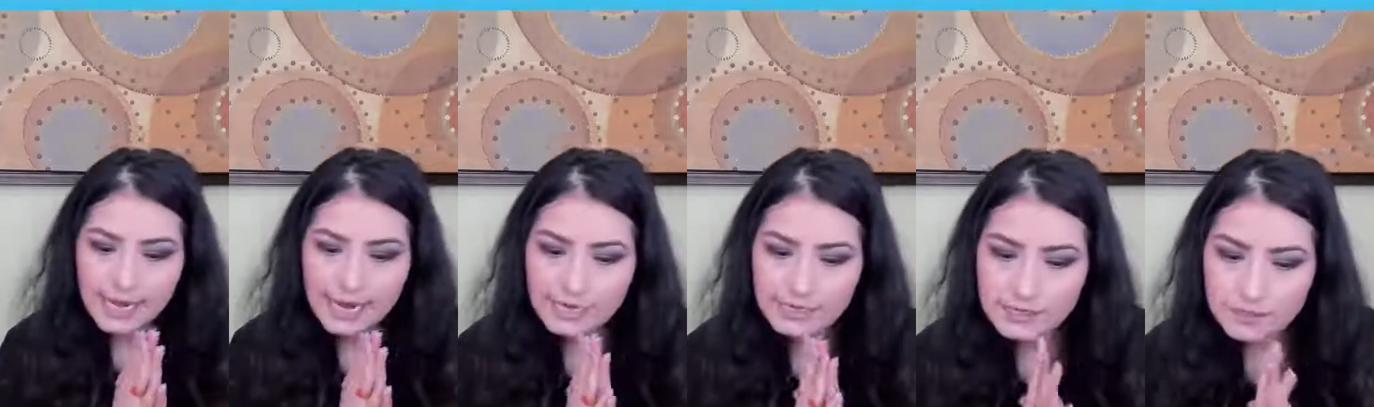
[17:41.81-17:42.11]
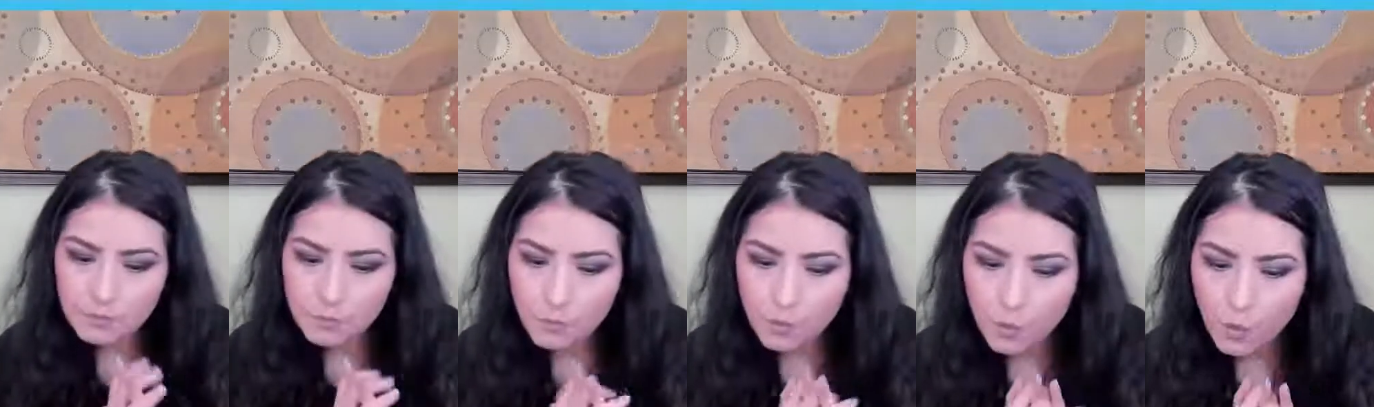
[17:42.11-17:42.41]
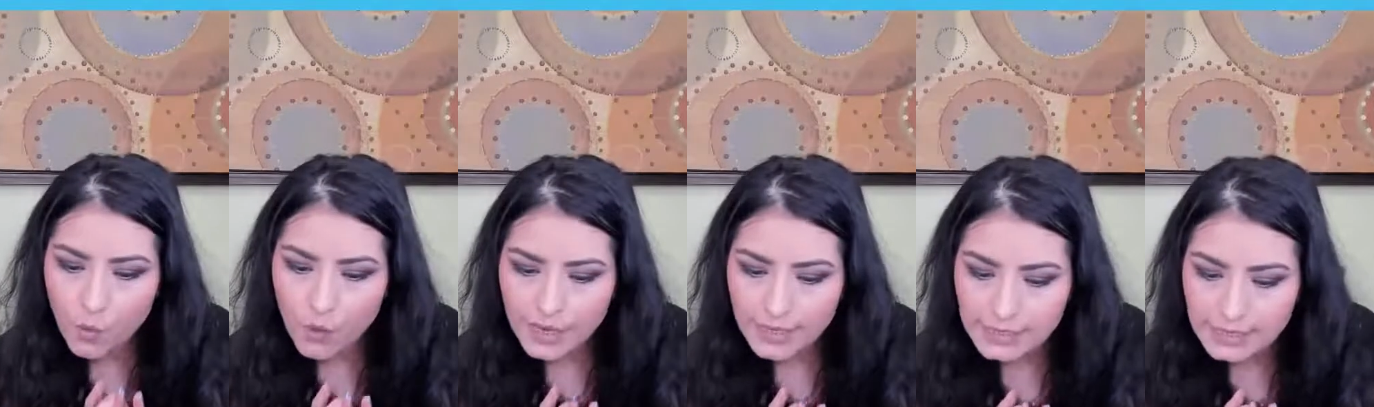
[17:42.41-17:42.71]
I had some
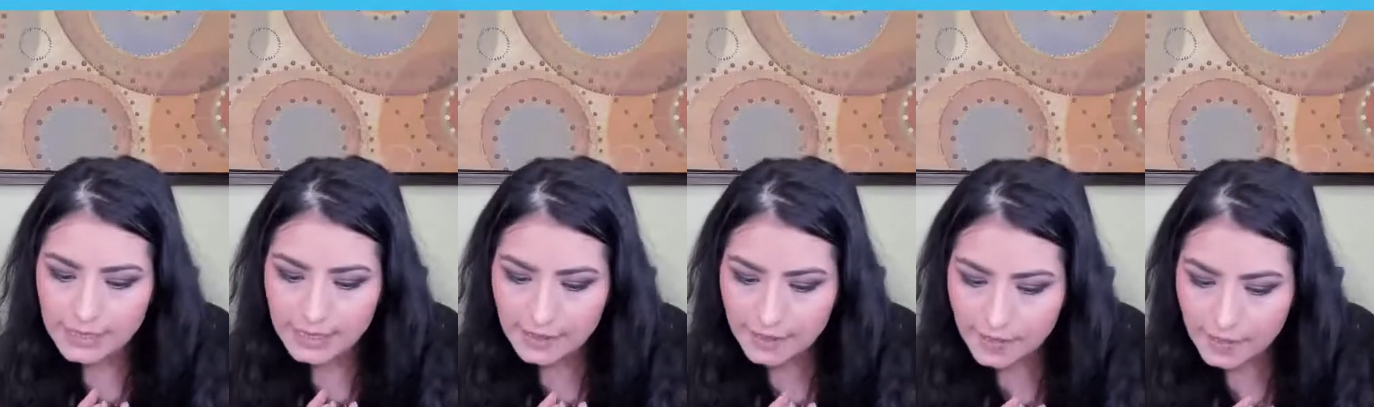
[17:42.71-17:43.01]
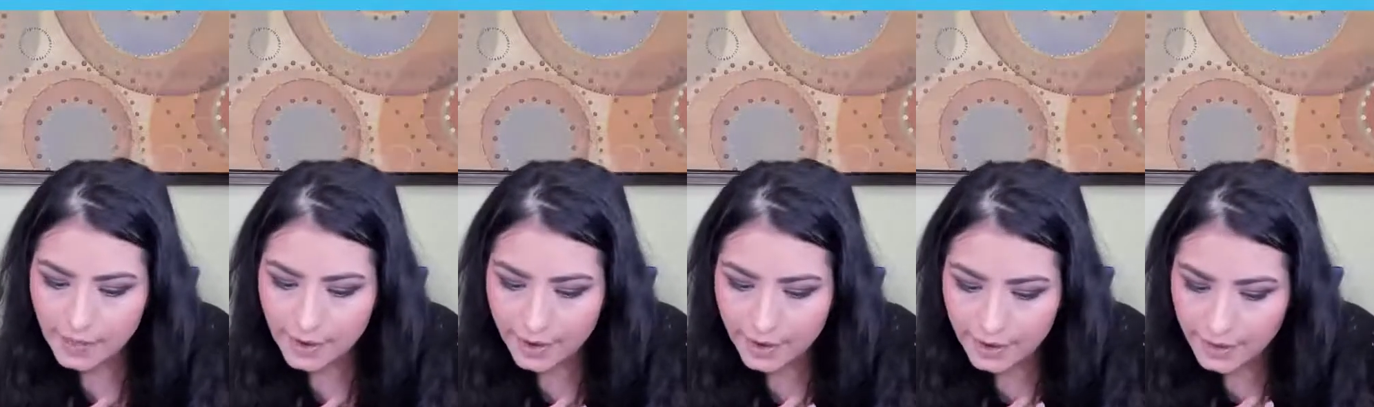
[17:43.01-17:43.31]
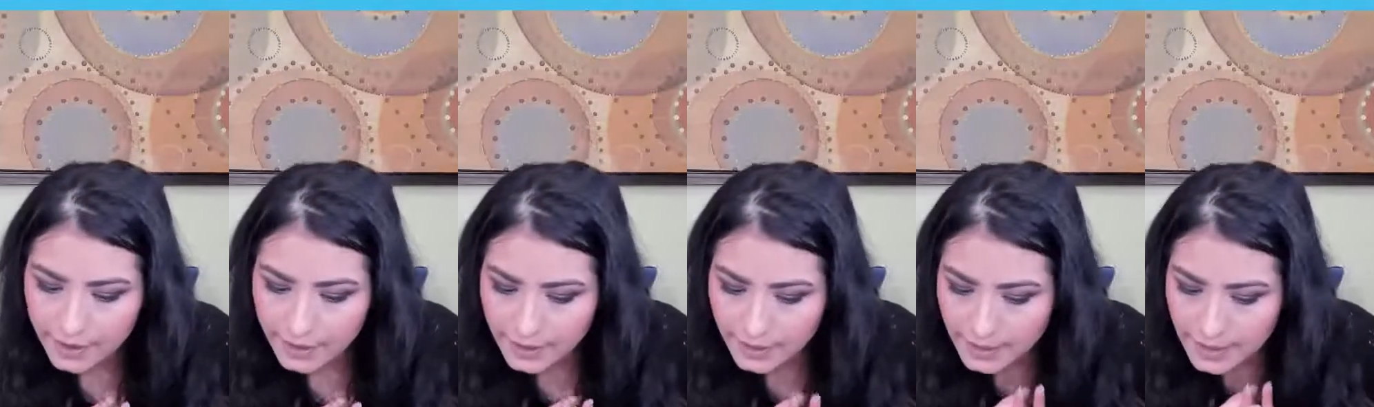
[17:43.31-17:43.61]
point in
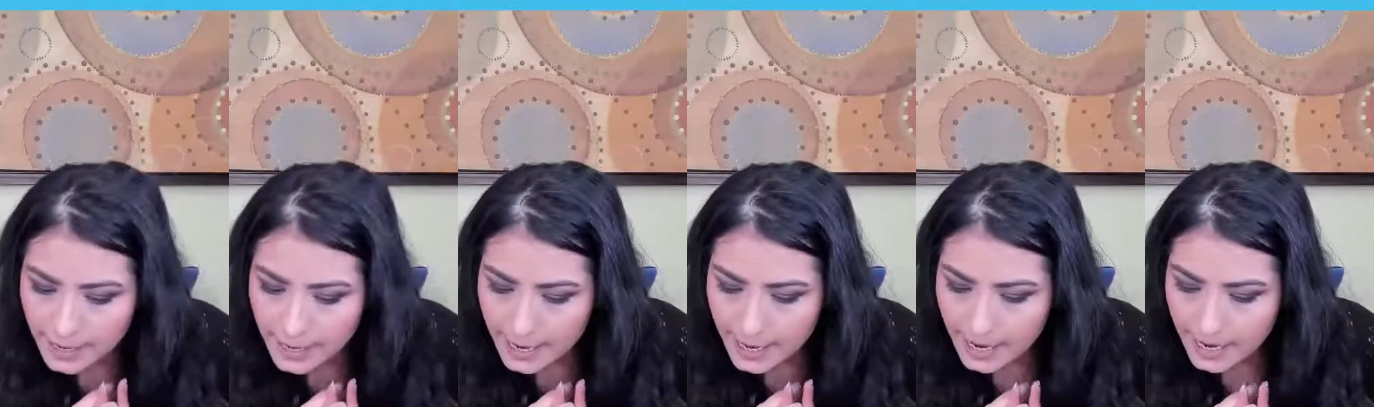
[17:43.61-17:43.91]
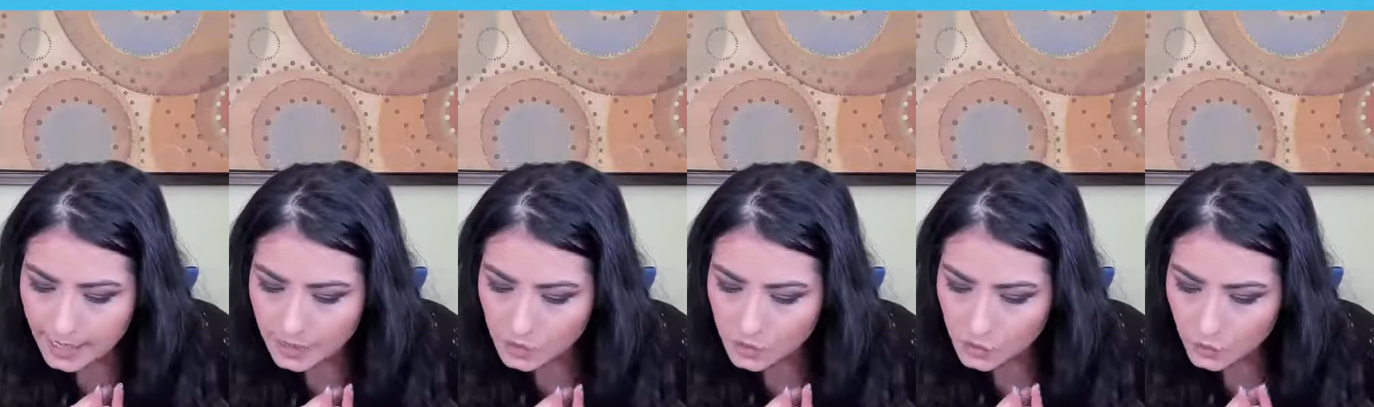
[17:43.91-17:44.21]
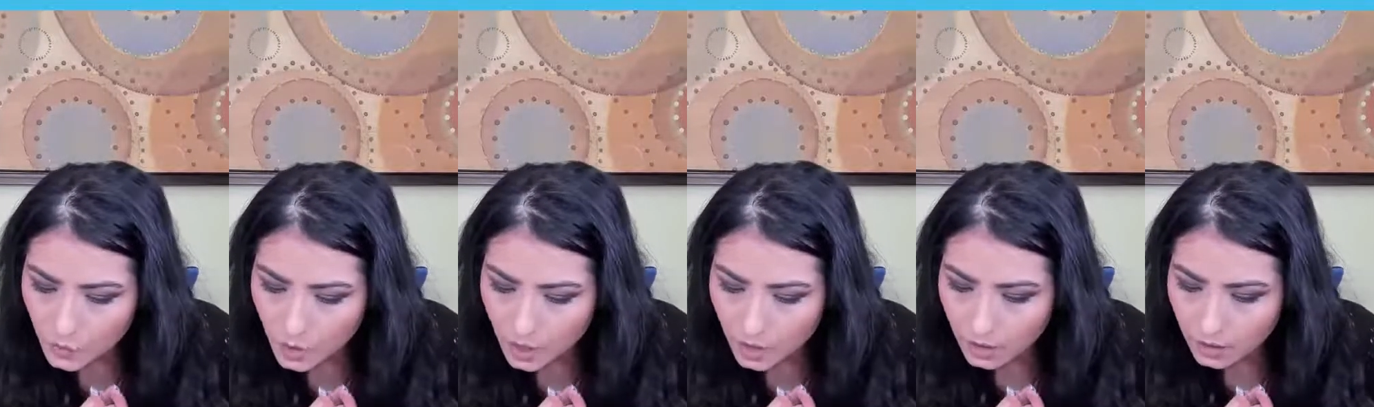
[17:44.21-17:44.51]
there as
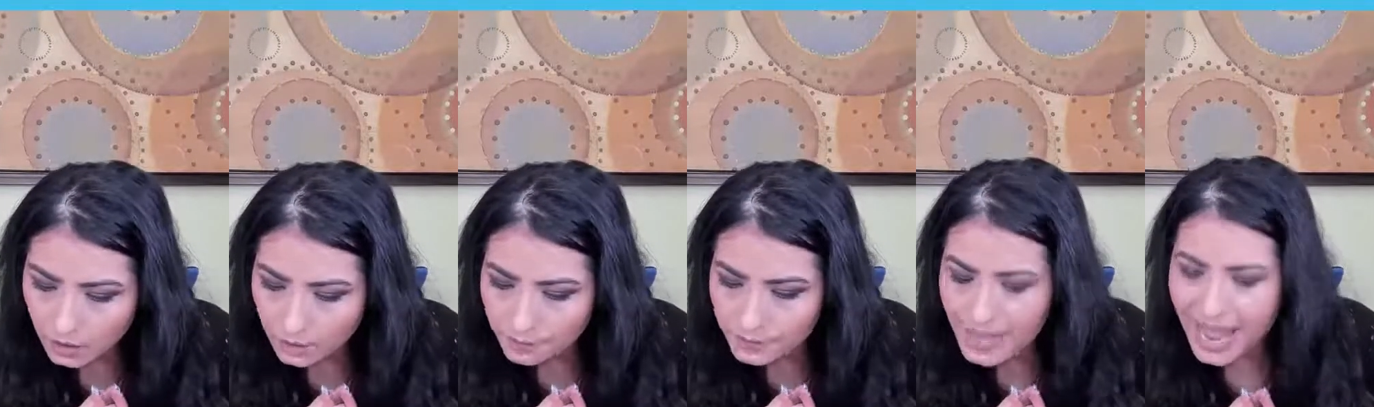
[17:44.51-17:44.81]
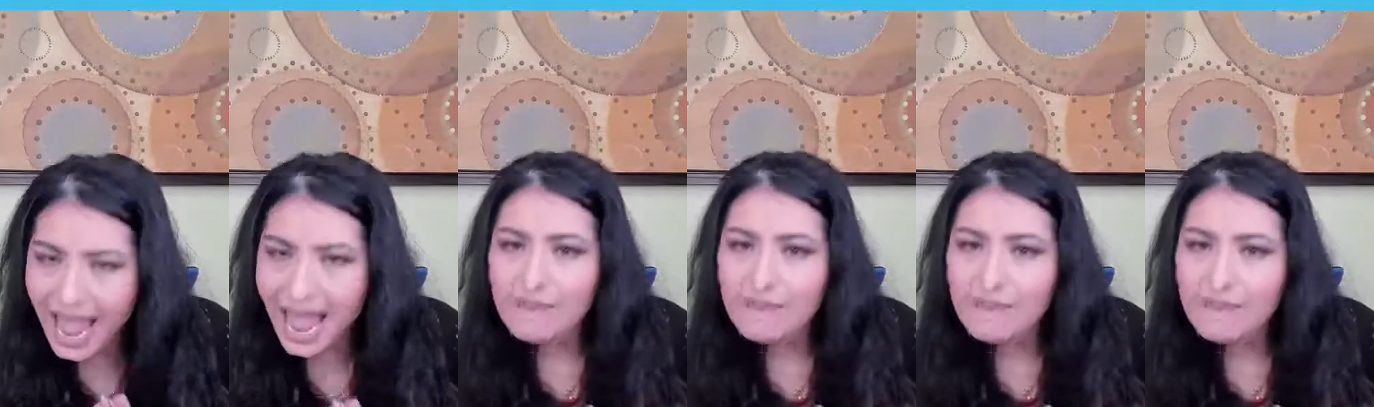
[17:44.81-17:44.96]
well.